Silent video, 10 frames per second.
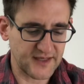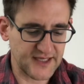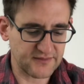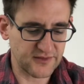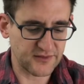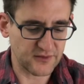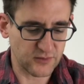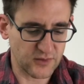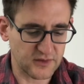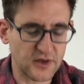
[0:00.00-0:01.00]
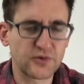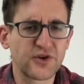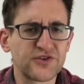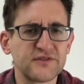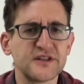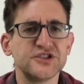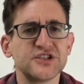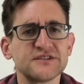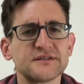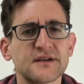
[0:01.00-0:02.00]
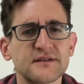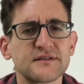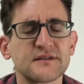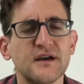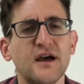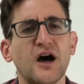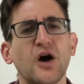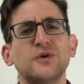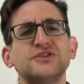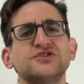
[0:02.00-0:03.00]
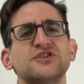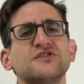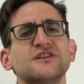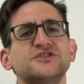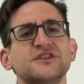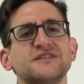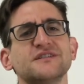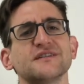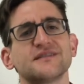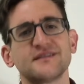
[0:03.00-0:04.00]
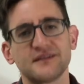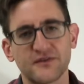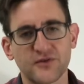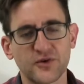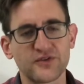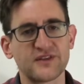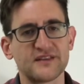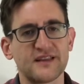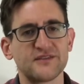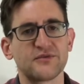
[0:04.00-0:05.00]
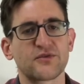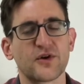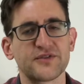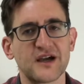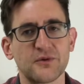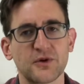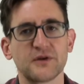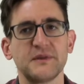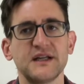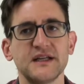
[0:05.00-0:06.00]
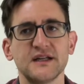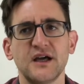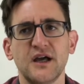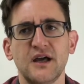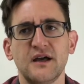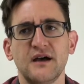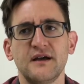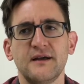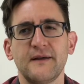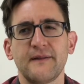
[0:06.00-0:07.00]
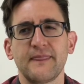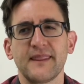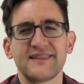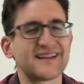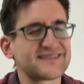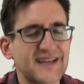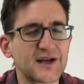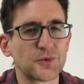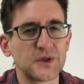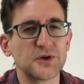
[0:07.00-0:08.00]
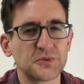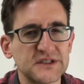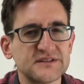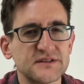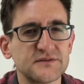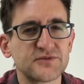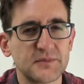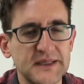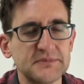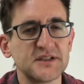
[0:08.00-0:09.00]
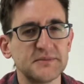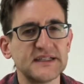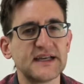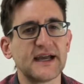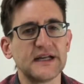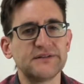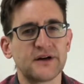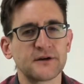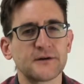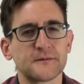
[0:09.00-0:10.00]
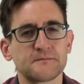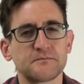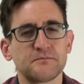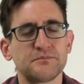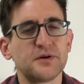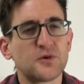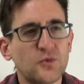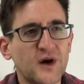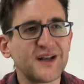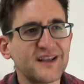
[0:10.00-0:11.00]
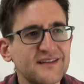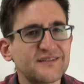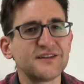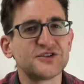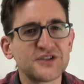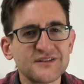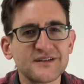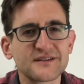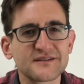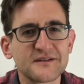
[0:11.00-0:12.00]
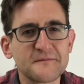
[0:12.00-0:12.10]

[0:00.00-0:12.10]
have the third world? Oh, because of logistics. Oh, it's just logistics. Of course, they throw out that word, meaning that's not a real reason for people to be dying of hunger. But what is logistics?